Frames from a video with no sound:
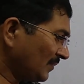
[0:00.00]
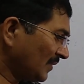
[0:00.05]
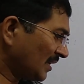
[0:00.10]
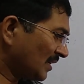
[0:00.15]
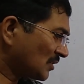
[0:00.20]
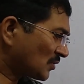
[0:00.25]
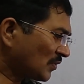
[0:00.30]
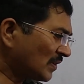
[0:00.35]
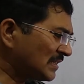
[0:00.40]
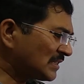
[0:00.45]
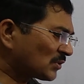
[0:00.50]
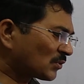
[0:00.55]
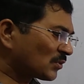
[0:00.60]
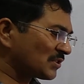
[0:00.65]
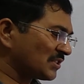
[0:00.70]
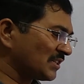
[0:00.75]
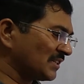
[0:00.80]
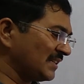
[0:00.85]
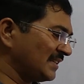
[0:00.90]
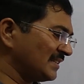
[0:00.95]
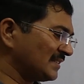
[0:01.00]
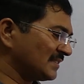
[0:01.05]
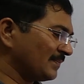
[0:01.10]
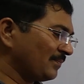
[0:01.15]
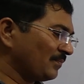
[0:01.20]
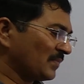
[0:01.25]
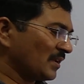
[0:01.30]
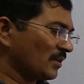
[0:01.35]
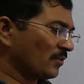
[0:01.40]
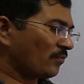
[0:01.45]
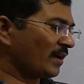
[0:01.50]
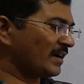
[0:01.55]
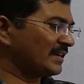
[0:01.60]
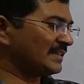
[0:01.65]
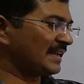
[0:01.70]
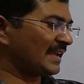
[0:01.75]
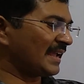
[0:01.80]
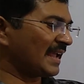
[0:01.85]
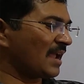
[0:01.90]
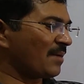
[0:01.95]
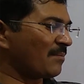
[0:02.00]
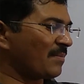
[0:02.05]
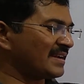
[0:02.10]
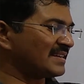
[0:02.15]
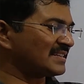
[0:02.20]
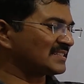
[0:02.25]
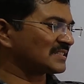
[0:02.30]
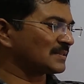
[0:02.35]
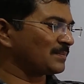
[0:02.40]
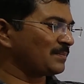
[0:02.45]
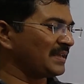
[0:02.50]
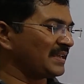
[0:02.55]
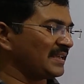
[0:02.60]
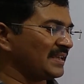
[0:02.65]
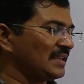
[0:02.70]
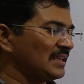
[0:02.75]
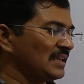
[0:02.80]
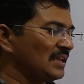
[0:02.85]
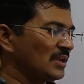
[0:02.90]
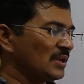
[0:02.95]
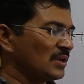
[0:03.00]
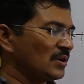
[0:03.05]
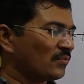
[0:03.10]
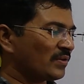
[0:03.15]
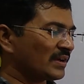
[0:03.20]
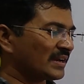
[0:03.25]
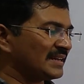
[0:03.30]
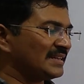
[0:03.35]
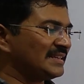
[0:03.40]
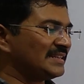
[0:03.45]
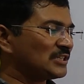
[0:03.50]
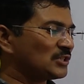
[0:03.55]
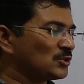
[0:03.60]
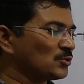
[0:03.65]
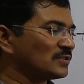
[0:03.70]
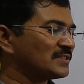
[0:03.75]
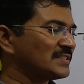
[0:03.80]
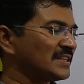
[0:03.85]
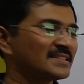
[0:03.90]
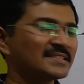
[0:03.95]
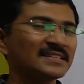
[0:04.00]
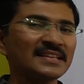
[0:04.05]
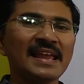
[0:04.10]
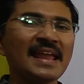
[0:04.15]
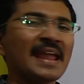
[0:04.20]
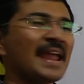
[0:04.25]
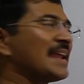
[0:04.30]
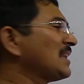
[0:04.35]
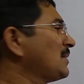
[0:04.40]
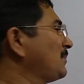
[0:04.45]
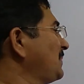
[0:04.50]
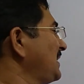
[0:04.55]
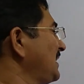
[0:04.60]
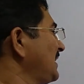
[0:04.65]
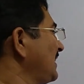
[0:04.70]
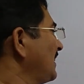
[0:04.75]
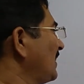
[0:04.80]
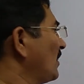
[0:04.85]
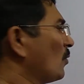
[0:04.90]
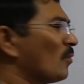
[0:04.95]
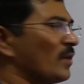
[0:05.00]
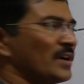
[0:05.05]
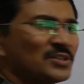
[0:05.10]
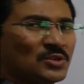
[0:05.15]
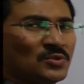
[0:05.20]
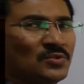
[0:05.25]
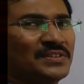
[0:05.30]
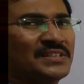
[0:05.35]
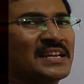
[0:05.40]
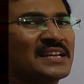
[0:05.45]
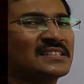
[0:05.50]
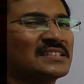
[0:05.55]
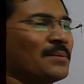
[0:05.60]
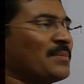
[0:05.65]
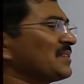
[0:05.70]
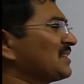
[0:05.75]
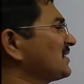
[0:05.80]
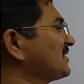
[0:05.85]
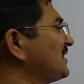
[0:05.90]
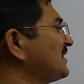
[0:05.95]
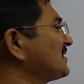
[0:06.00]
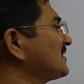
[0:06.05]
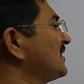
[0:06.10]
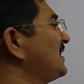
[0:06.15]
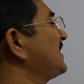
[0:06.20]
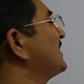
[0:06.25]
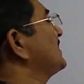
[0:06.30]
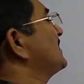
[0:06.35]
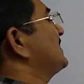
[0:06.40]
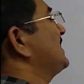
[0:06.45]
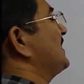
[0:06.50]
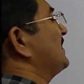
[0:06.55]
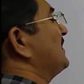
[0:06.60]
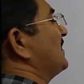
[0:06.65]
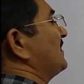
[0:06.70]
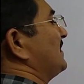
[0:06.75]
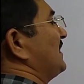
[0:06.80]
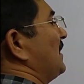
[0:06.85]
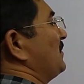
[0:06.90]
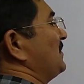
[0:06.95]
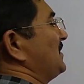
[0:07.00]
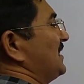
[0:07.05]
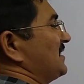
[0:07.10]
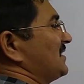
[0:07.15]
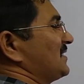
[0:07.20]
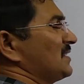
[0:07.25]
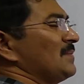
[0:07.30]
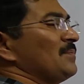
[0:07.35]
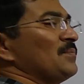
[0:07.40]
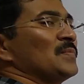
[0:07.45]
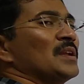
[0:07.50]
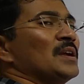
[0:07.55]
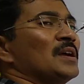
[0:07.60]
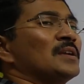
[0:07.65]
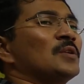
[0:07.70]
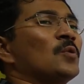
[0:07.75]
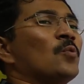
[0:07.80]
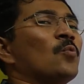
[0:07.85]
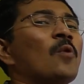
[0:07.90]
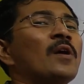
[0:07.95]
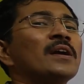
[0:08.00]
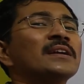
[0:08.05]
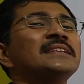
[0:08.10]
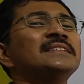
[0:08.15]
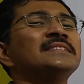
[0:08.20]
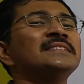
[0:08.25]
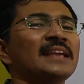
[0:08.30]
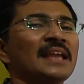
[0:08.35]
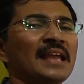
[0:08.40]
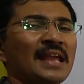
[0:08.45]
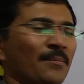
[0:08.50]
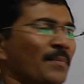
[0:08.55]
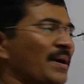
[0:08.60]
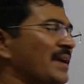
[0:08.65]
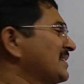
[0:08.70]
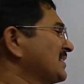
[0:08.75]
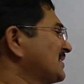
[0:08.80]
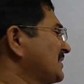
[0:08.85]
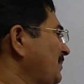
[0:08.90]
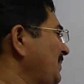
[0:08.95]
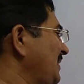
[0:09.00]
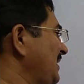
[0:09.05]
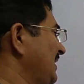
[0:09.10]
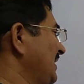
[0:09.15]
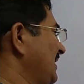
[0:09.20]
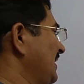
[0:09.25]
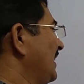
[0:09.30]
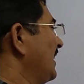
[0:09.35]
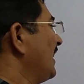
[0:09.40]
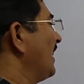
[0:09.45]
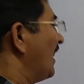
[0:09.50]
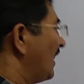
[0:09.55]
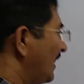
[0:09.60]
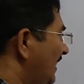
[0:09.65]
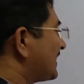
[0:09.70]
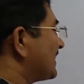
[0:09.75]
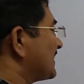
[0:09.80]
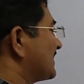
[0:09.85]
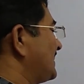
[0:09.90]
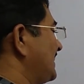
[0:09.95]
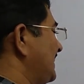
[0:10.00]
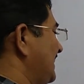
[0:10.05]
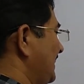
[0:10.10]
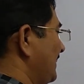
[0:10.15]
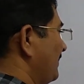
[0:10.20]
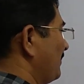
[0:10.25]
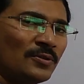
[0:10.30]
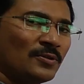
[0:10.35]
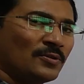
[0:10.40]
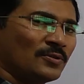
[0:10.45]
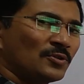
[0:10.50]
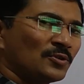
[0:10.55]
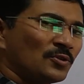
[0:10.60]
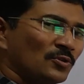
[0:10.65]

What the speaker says: 12th question is find A minus B for any two sets A and B. Why should we take some other sets? Let us take the same sets. Now what is A minus B? Let us see. To